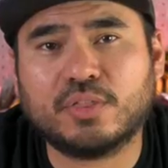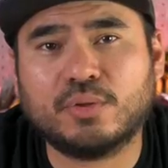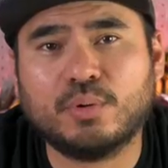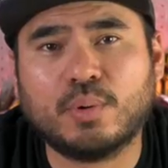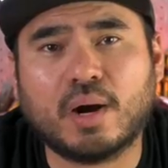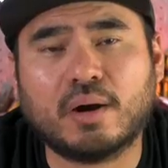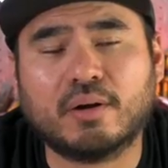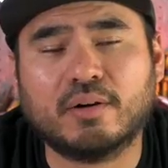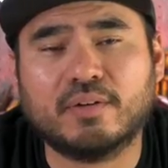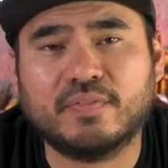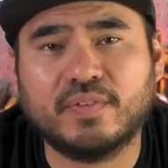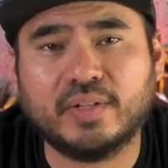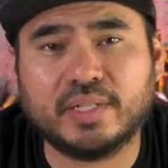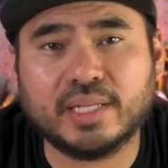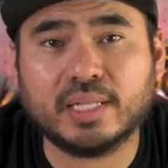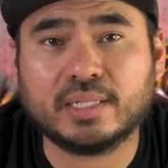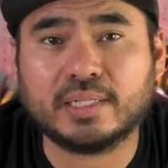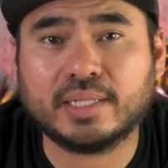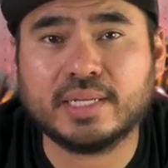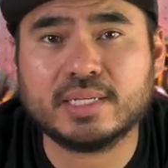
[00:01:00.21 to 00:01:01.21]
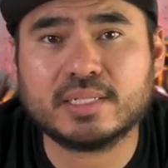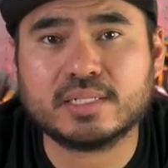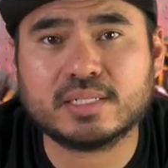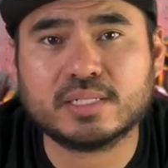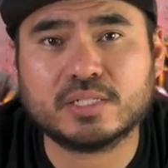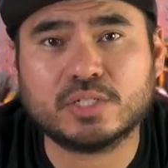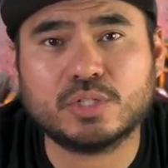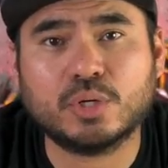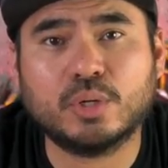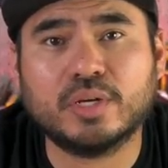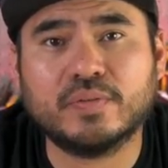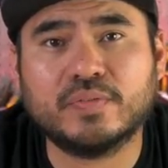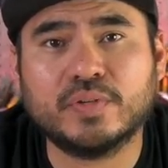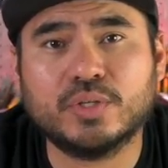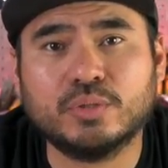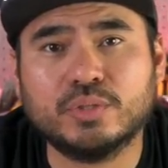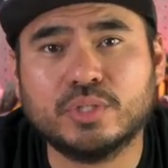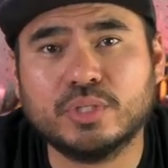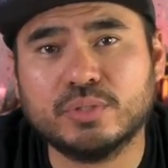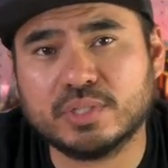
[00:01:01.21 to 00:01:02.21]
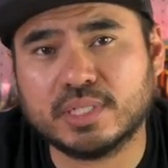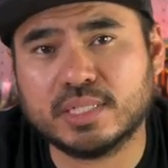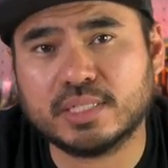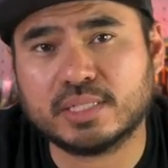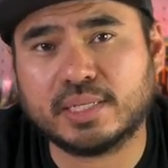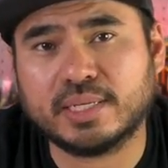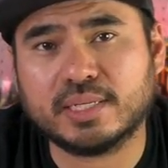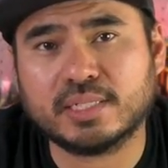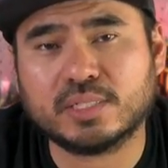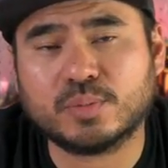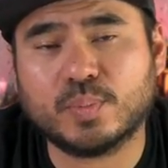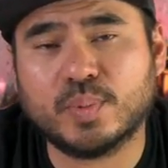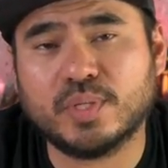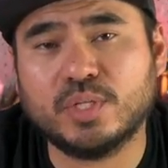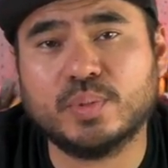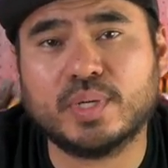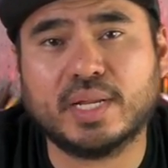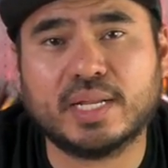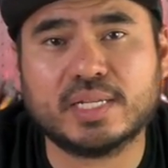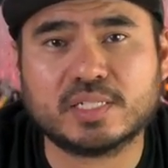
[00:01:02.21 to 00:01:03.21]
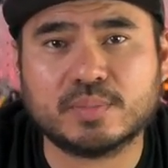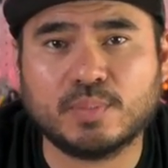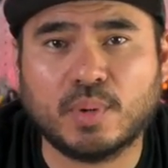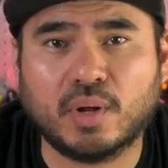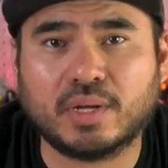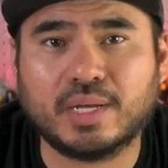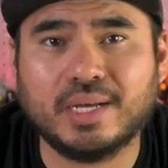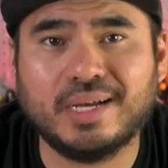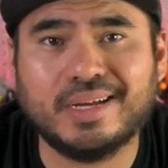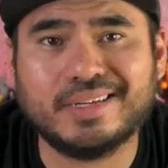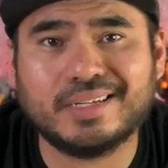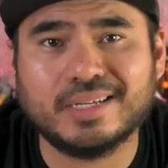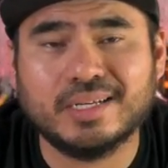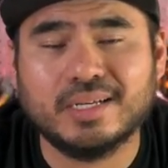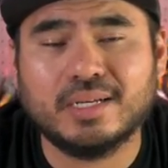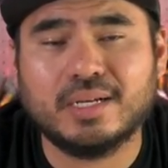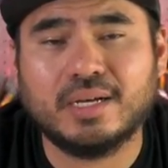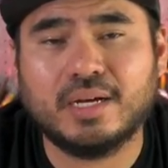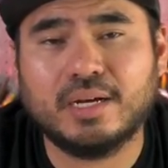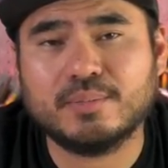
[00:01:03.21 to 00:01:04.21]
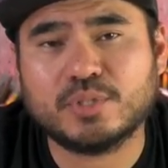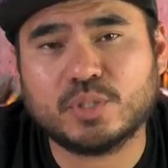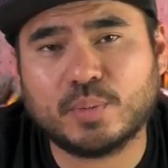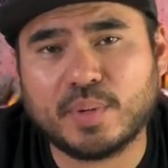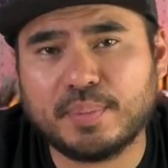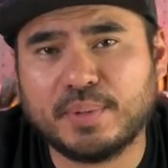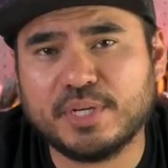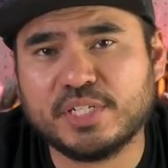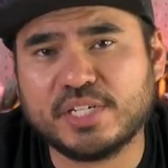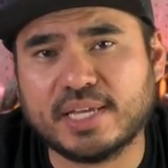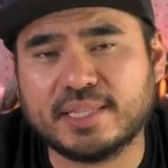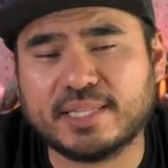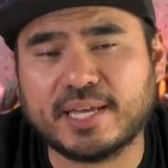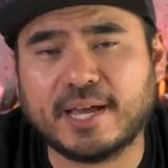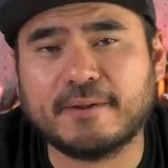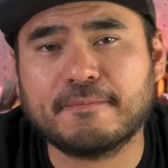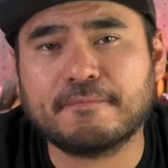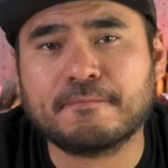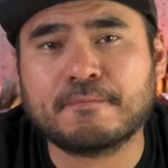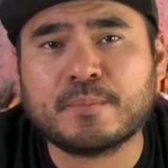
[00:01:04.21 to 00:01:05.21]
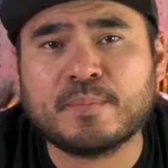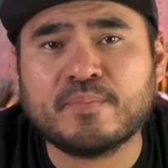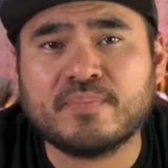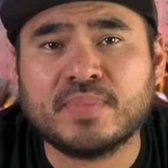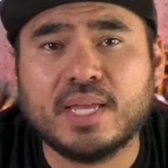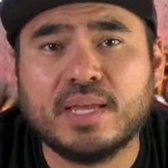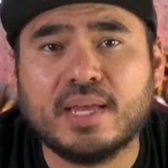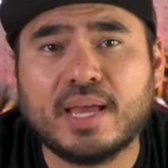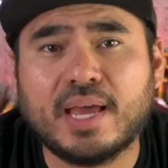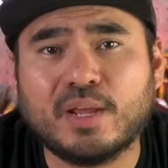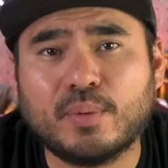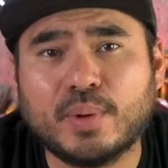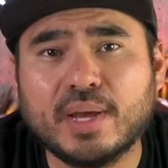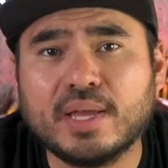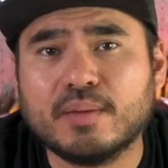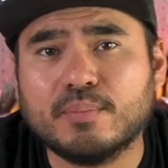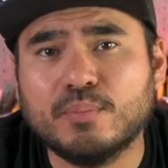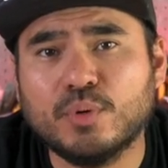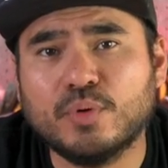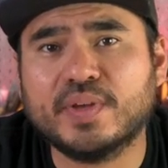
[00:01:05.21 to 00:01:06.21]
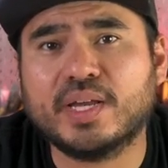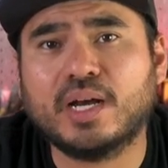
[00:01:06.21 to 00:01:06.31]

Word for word: through our affiliate links, so if you use these links, we do get a small cut, so we appreciate that. Anyway, moving